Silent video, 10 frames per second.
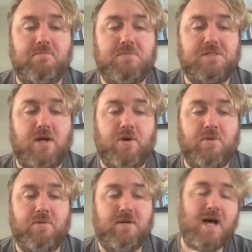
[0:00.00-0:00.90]

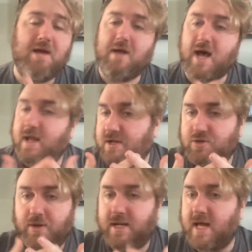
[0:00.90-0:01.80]
So I
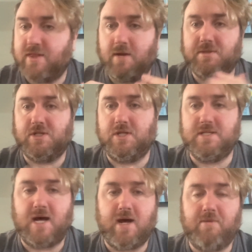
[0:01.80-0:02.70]
enjoyed it. I thought it was a good time.